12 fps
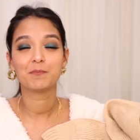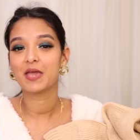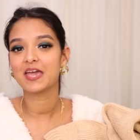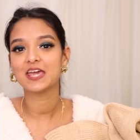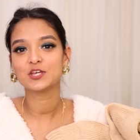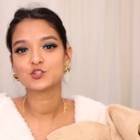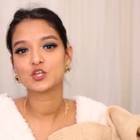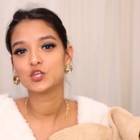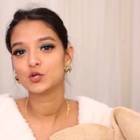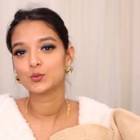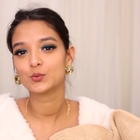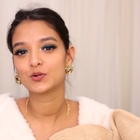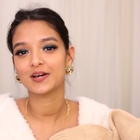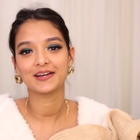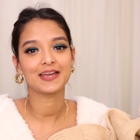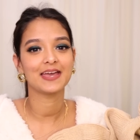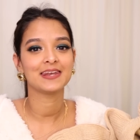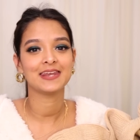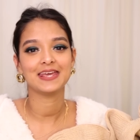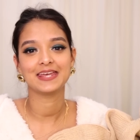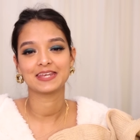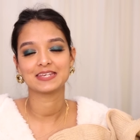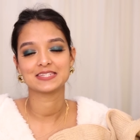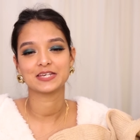Beige, nude, again,
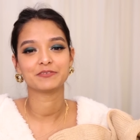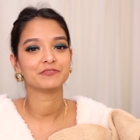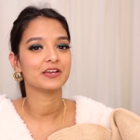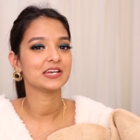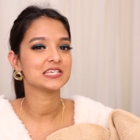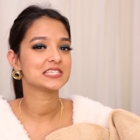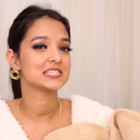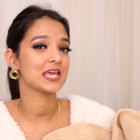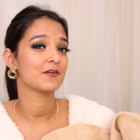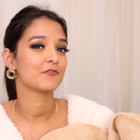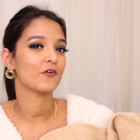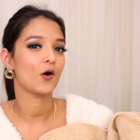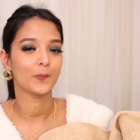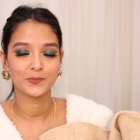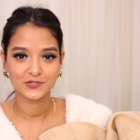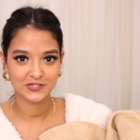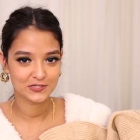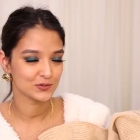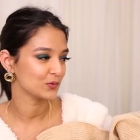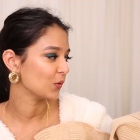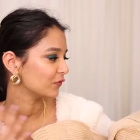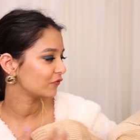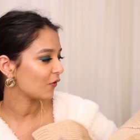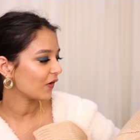it is a very safe option to
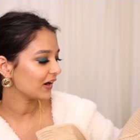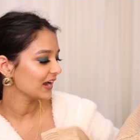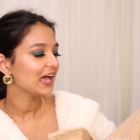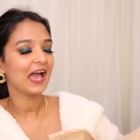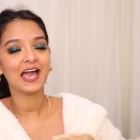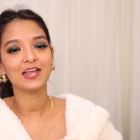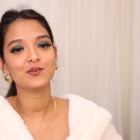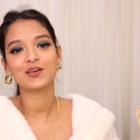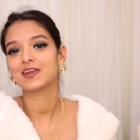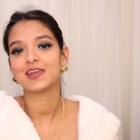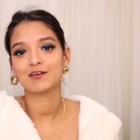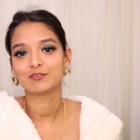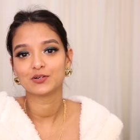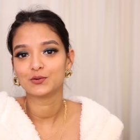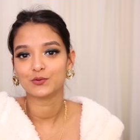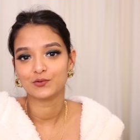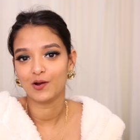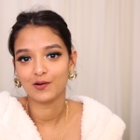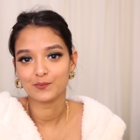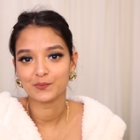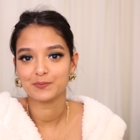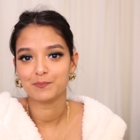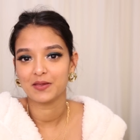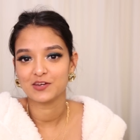go for. And you can never go wrong
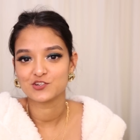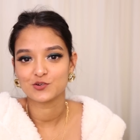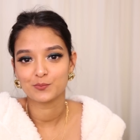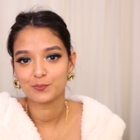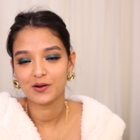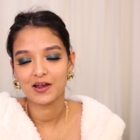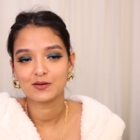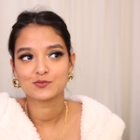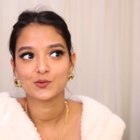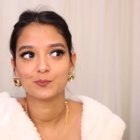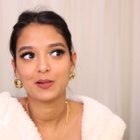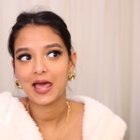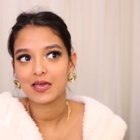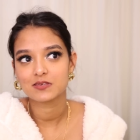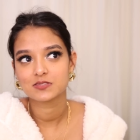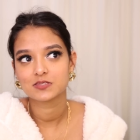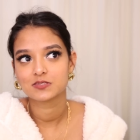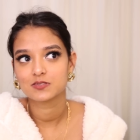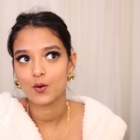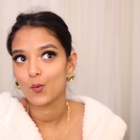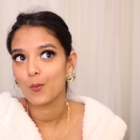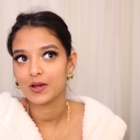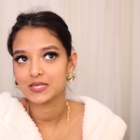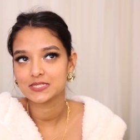with beige or browns or blacks
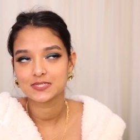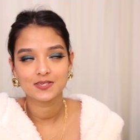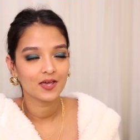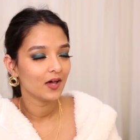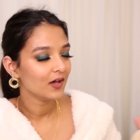or whites.